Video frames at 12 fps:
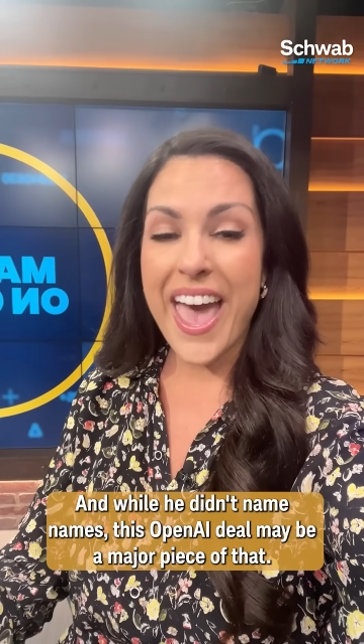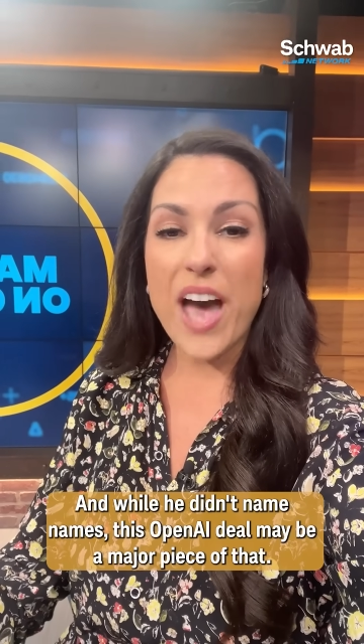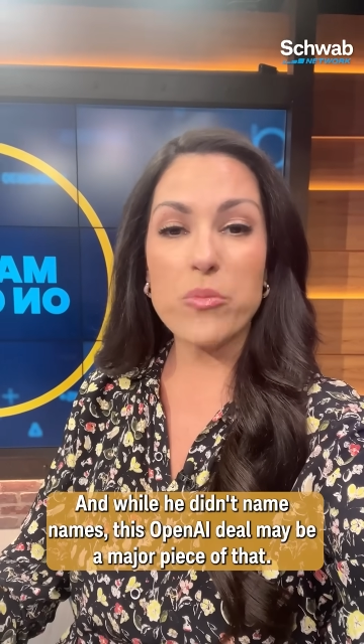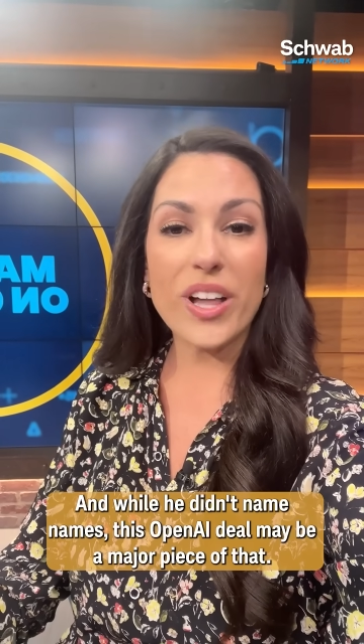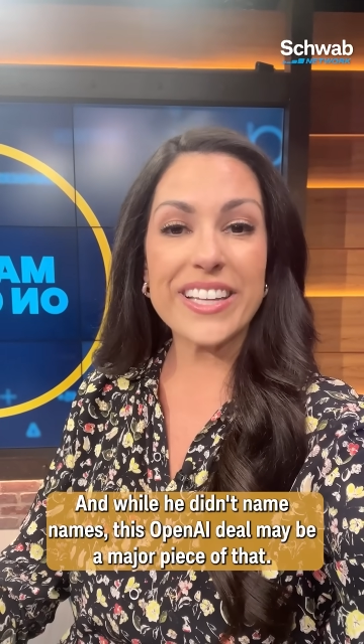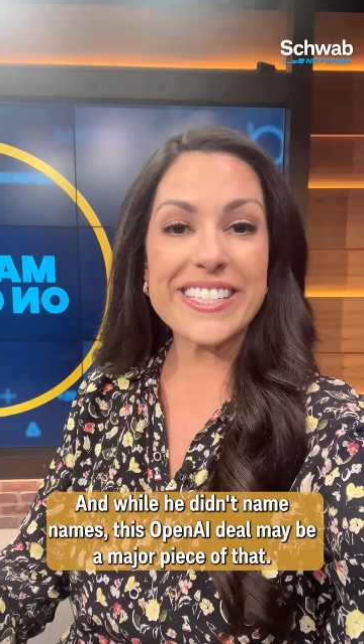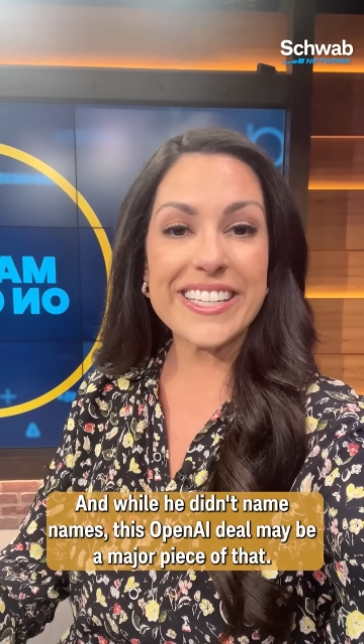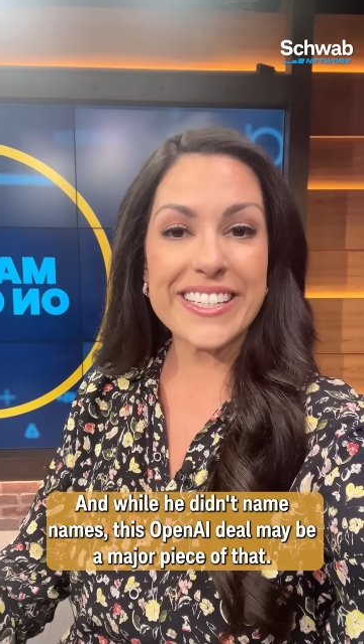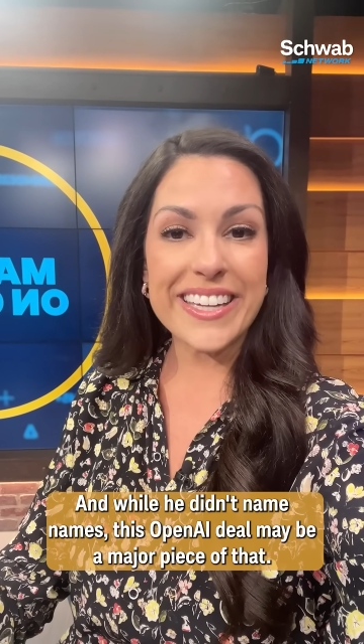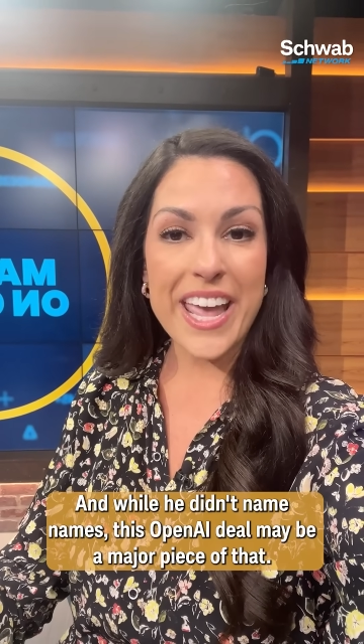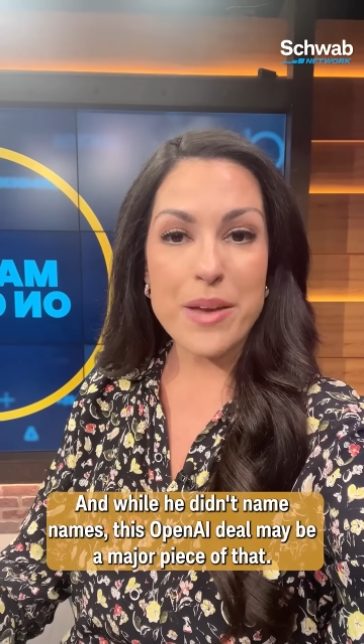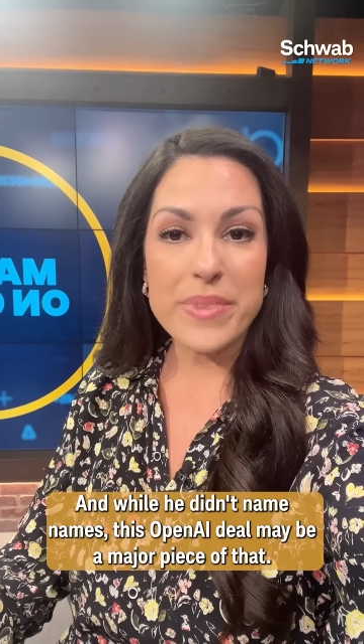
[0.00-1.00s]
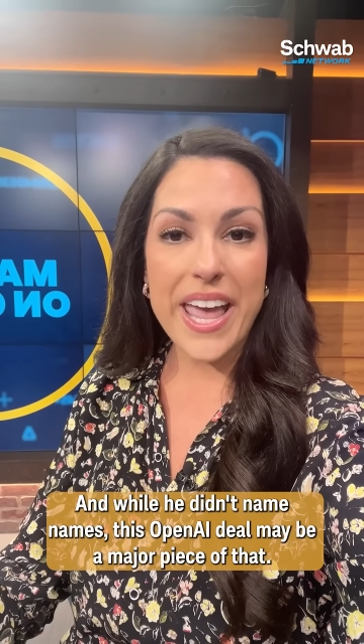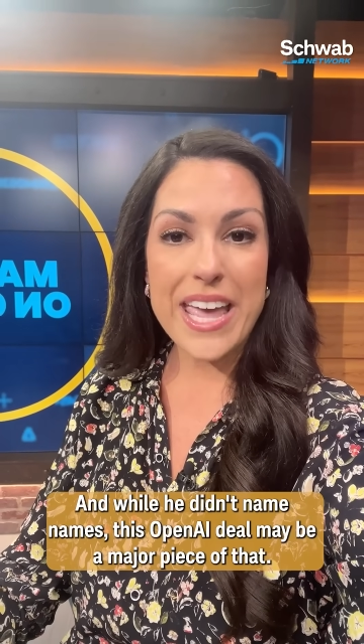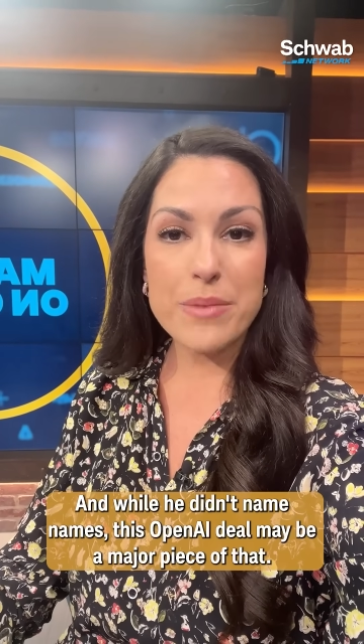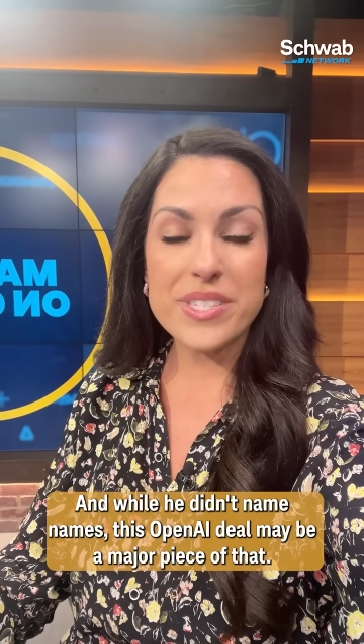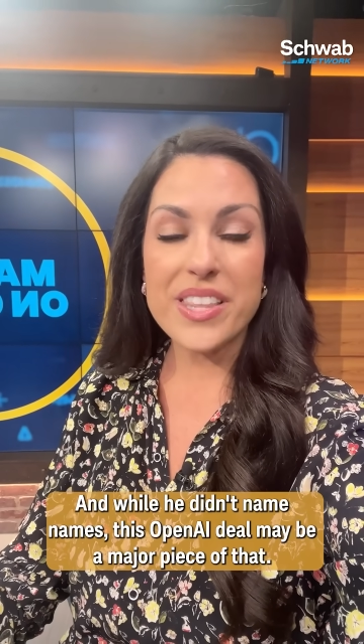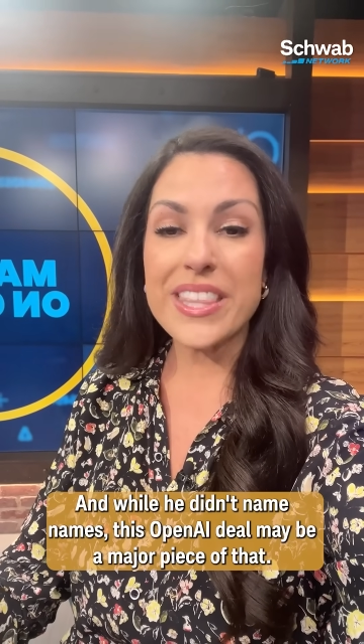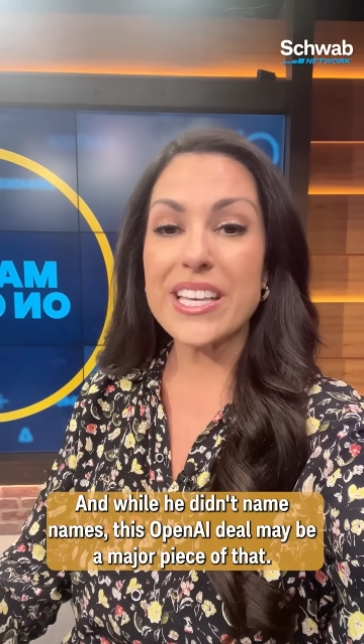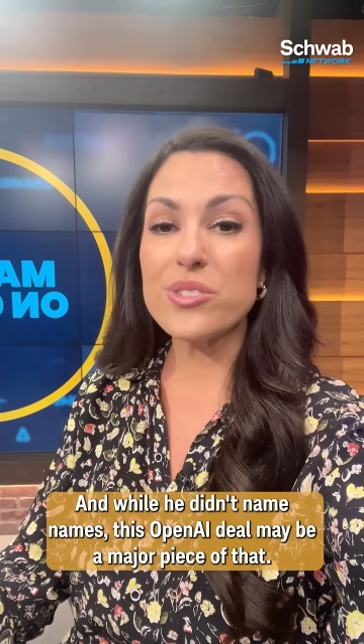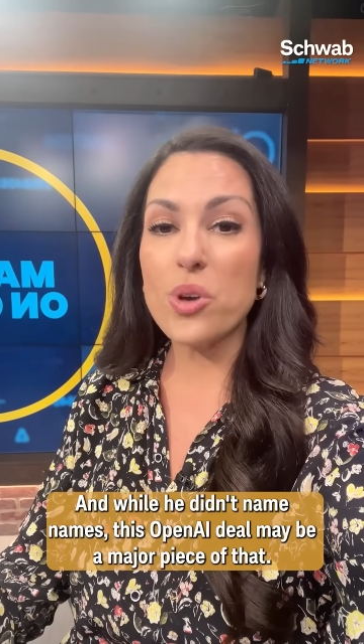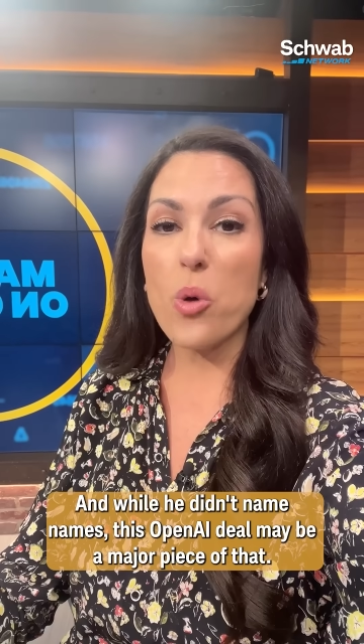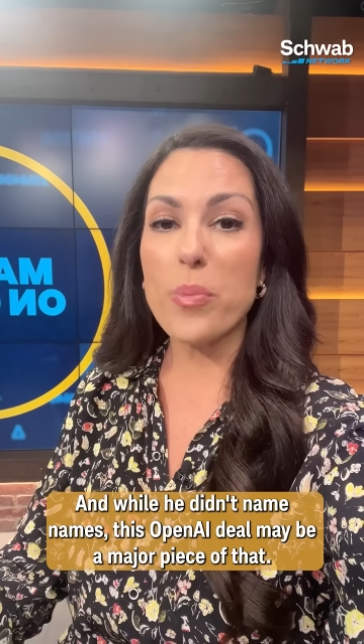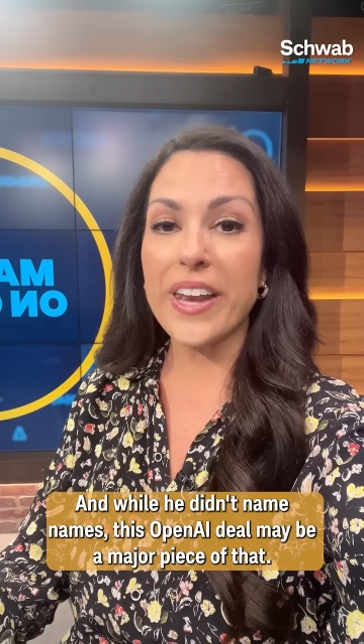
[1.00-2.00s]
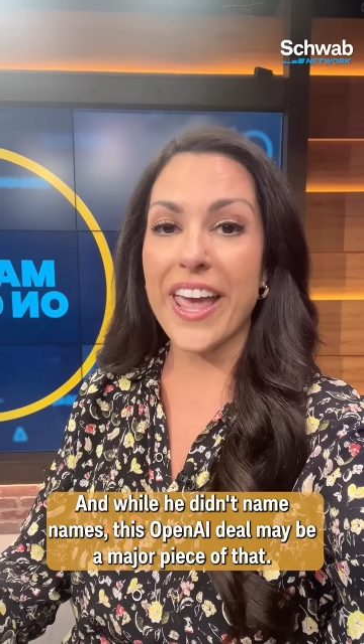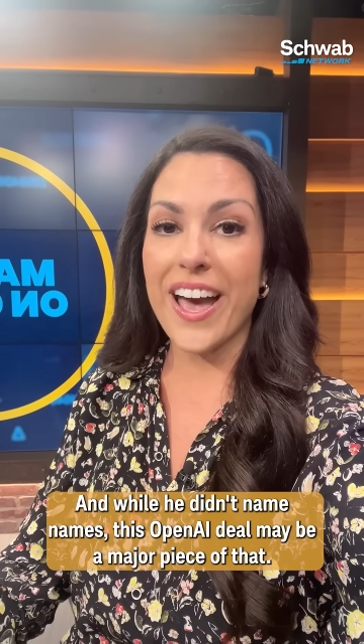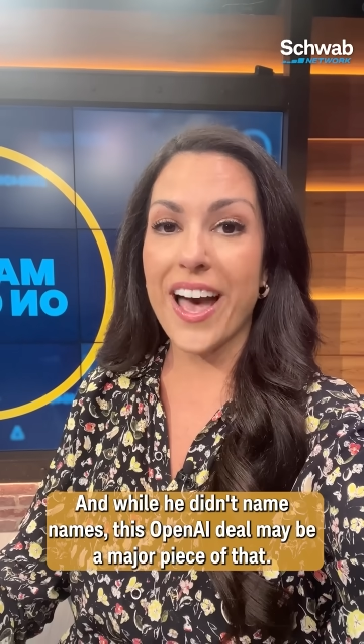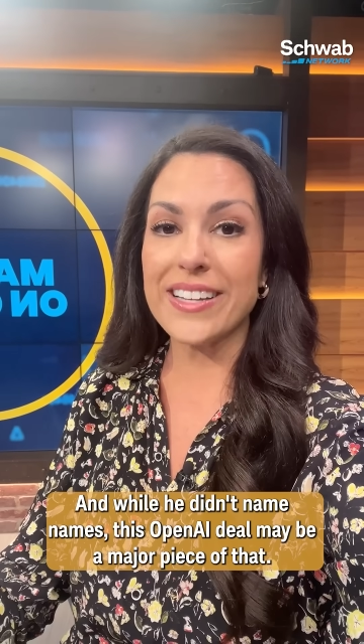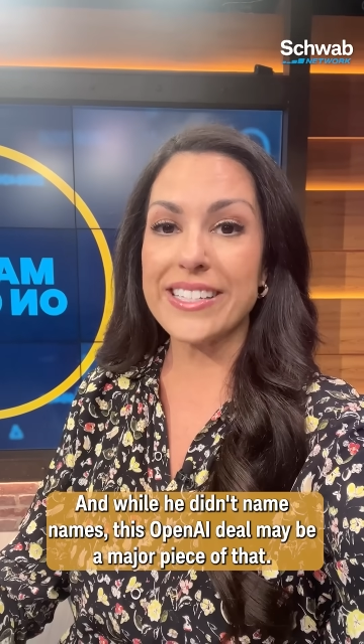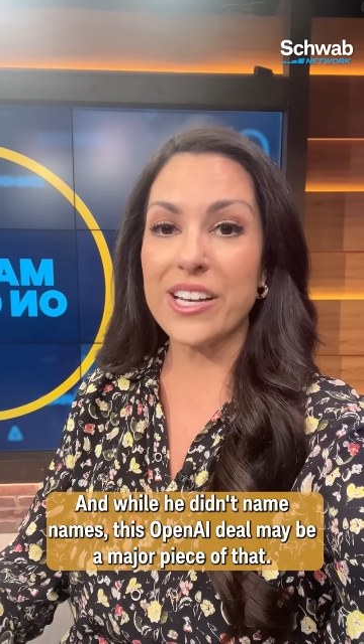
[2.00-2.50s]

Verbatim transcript: And while he didn't name names, this OpenAI